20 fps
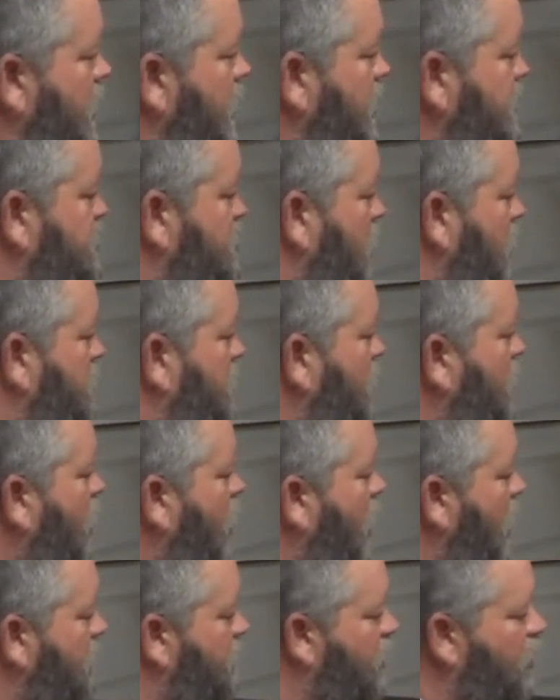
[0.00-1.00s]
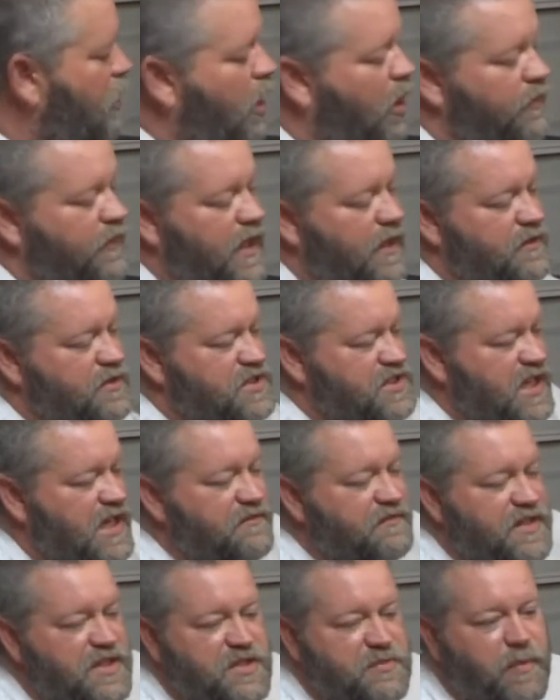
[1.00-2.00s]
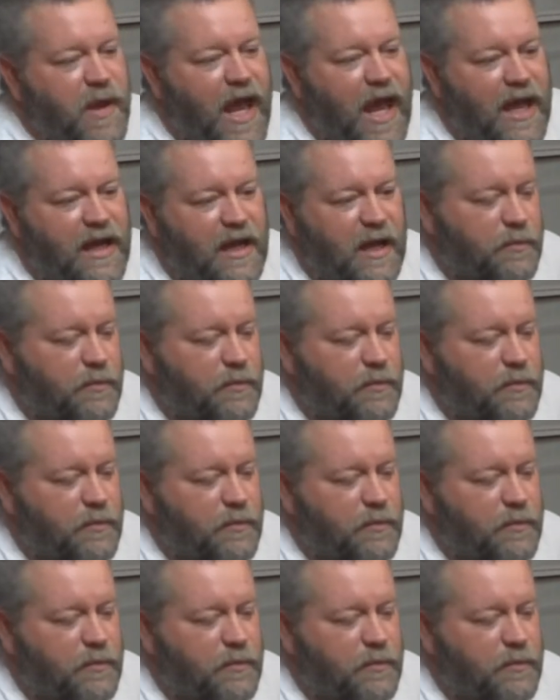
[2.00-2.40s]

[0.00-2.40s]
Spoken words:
and so I put all the other safeties back.